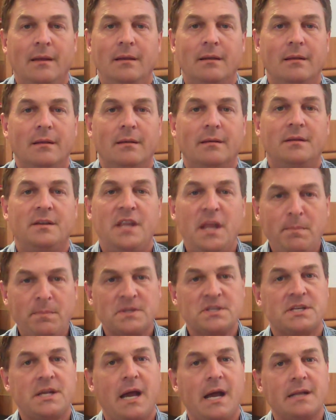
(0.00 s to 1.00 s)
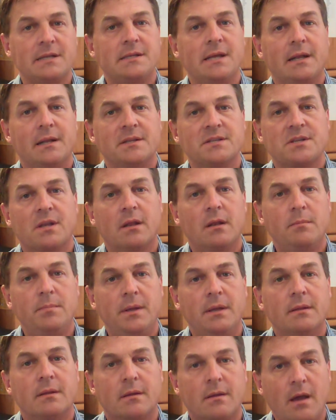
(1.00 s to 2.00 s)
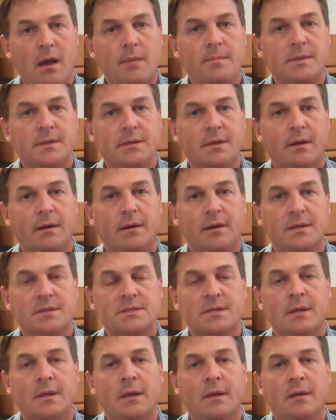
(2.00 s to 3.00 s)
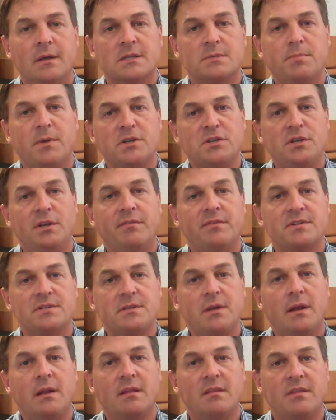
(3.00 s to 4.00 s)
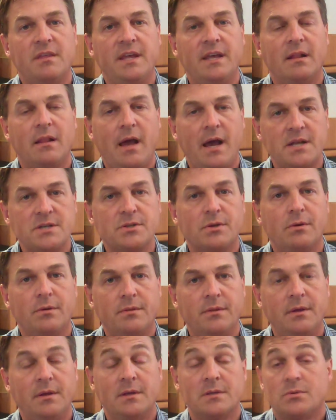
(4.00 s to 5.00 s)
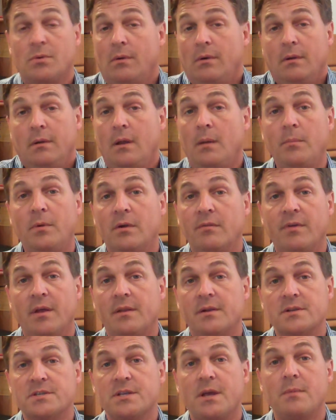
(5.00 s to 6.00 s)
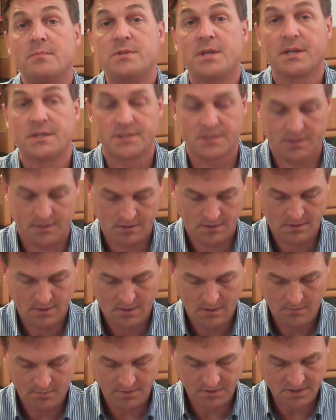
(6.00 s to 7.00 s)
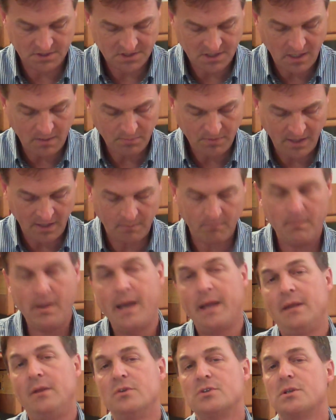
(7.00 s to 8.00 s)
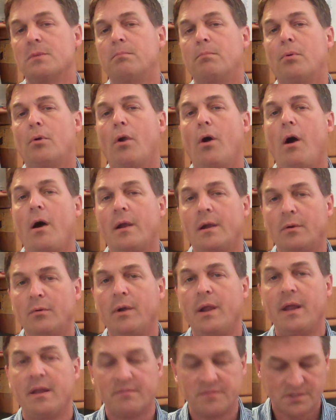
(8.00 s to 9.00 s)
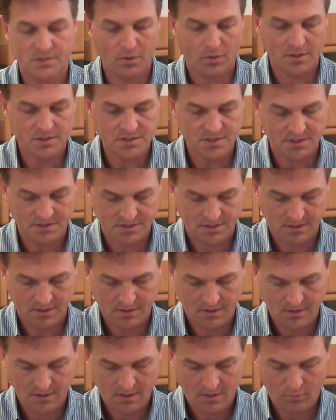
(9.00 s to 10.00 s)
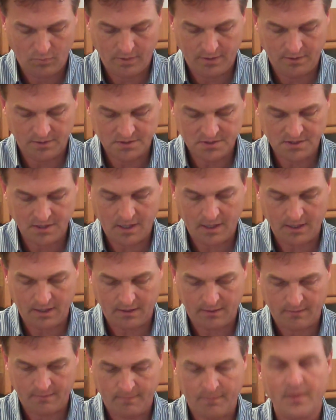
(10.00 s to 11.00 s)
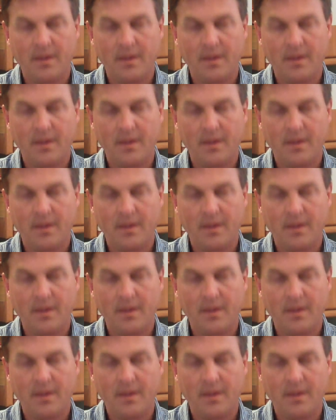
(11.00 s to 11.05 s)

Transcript: Your deepest content is going to be in the commentaries, especially if you're studying theological things or a number of other subjects. But just keep that in mind. Use a broad array of sources when you're studying.